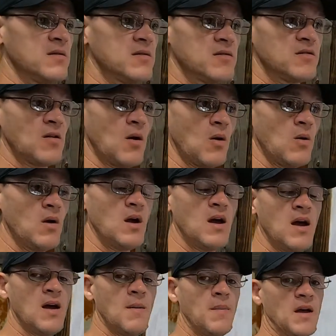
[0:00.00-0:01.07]
So
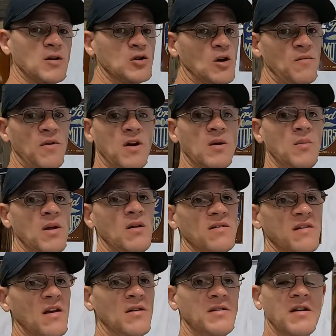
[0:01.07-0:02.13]
I'm not sure if you're going to be able
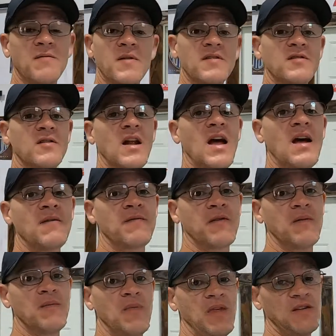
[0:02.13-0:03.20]
to tell the difference or not
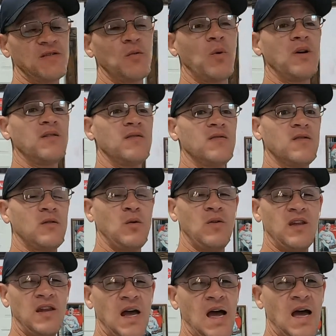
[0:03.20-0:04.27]
from this one to
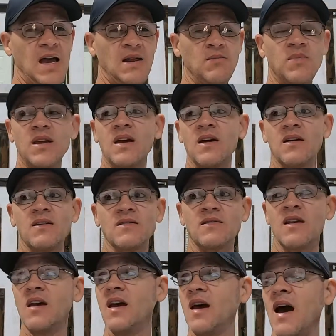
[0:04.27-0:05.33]
the 9,
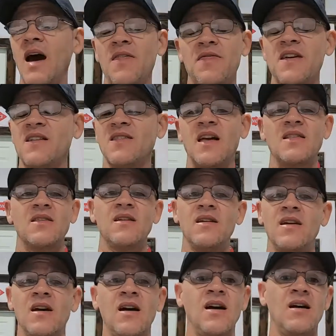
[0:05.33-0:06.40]
because I think that
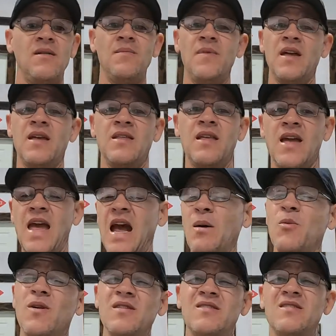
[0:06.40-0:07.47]
the
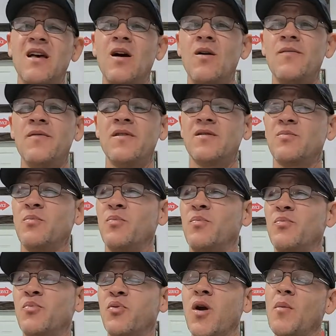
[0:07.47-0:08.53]
camera itself is
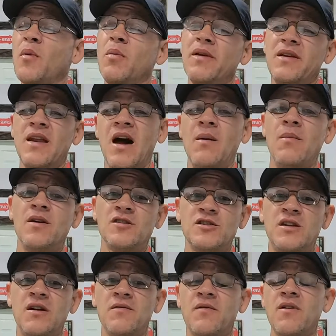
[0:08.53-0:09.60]
probably not much
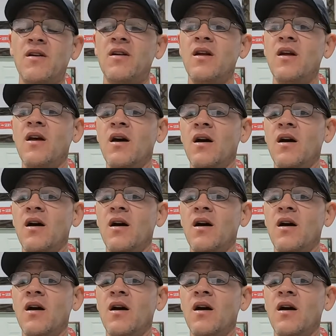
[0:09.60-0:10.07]
different.